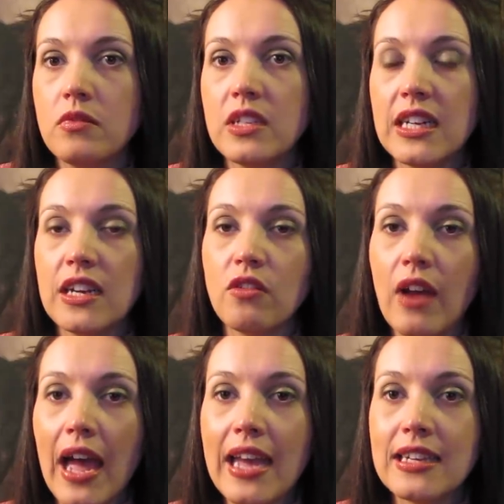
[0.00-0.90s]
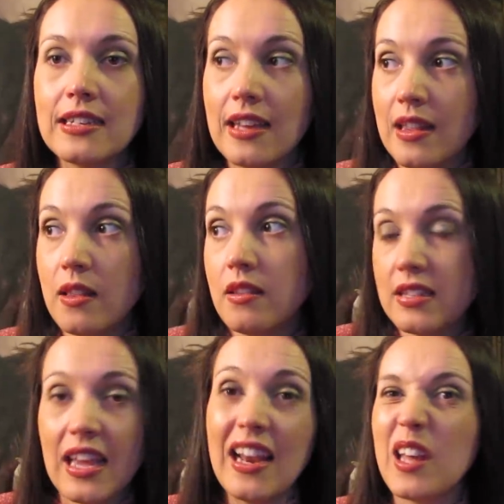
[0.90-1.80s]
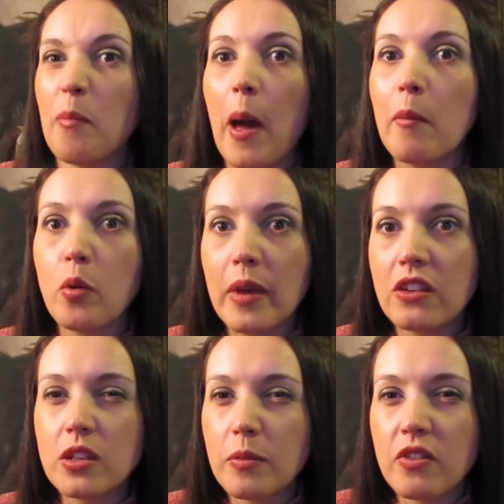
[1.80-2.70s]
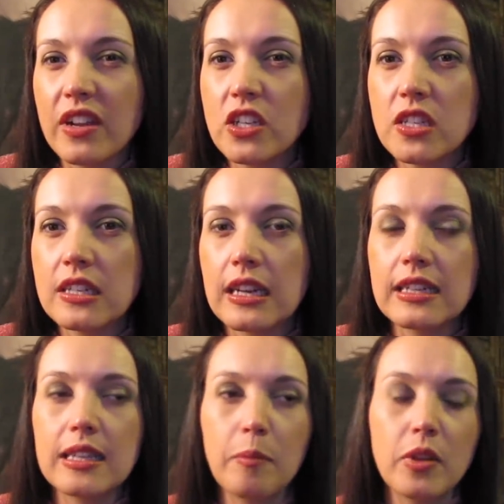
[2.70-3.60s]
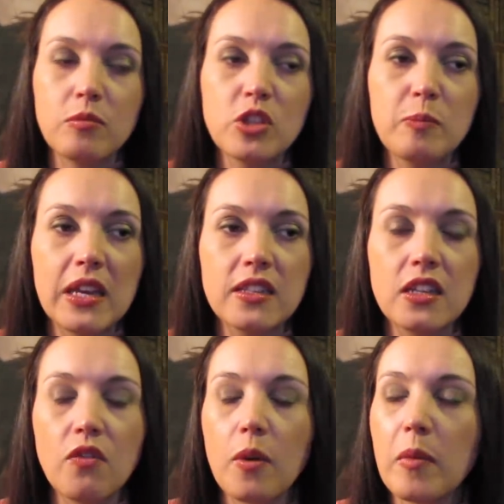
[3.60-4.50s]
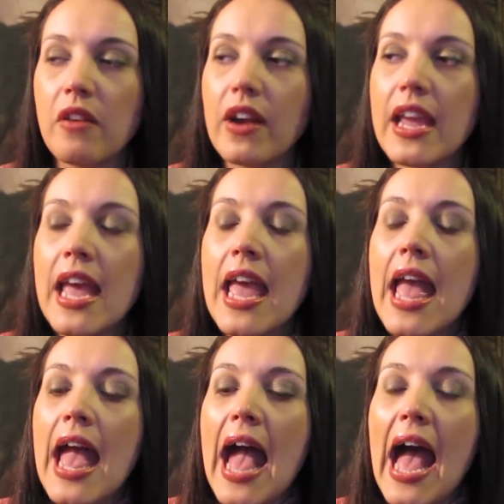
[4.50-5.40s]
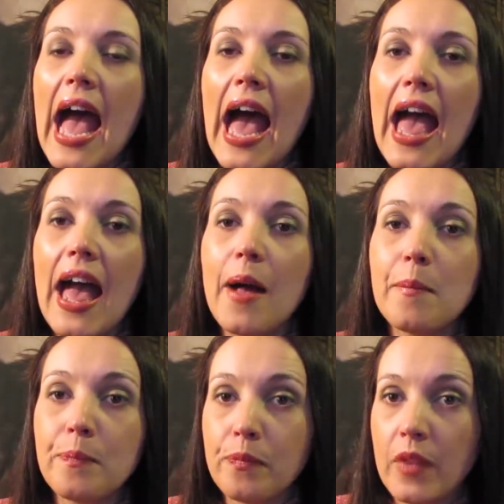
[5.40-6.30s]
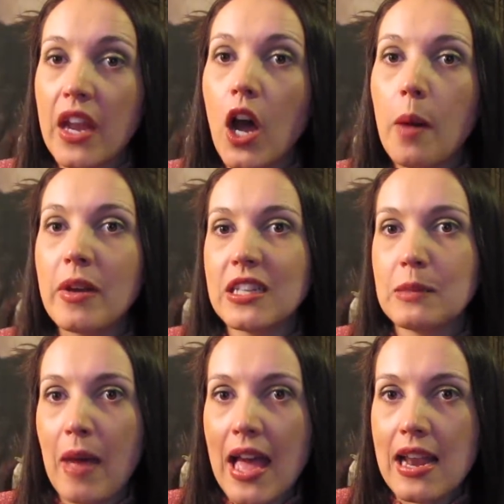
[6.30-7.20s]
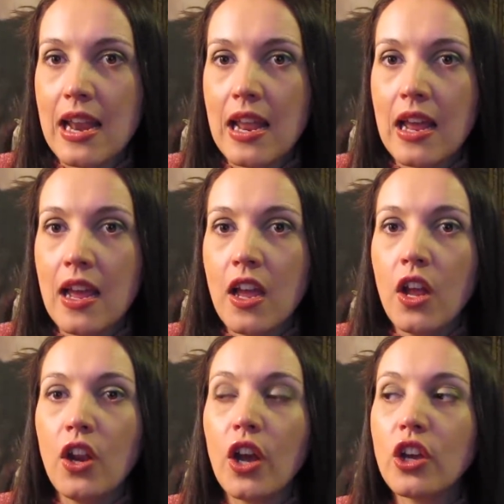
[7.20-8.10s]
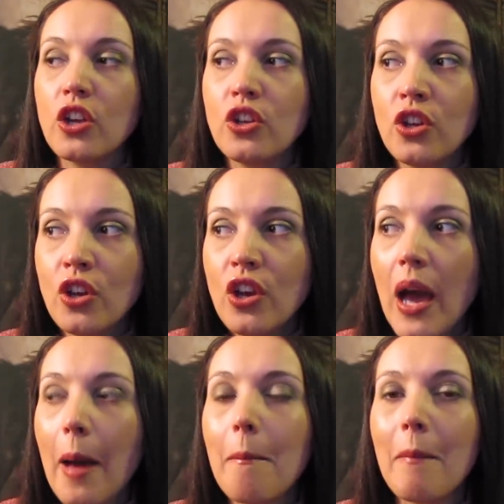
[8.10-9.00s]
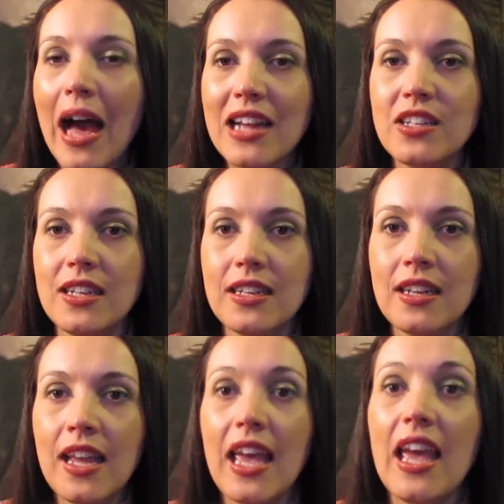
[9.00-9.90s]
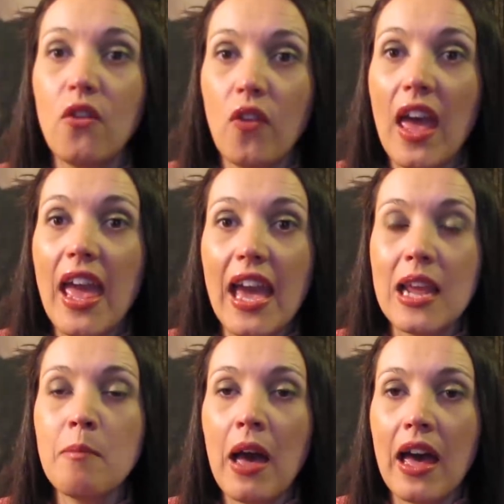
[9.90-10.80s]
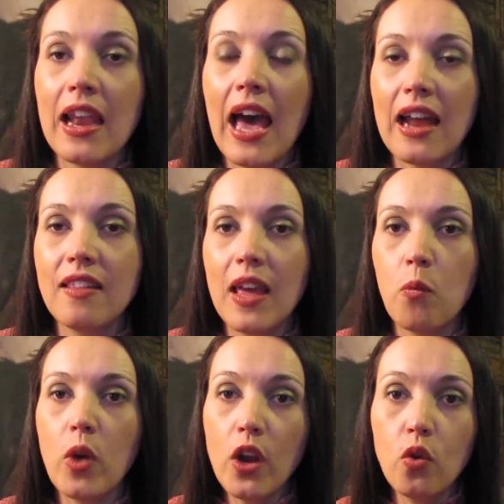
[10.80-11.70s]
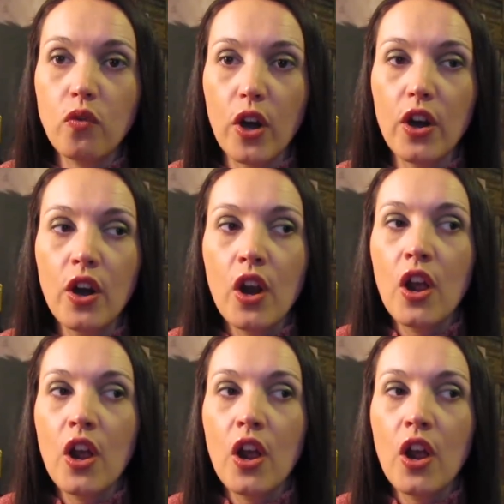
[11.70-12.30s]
do you need a ride, and say like the Batmobile or something, right, just as an example, I'm just making stuff up now, right, and how about a smile? Now, can you imagine if any man had of them went over,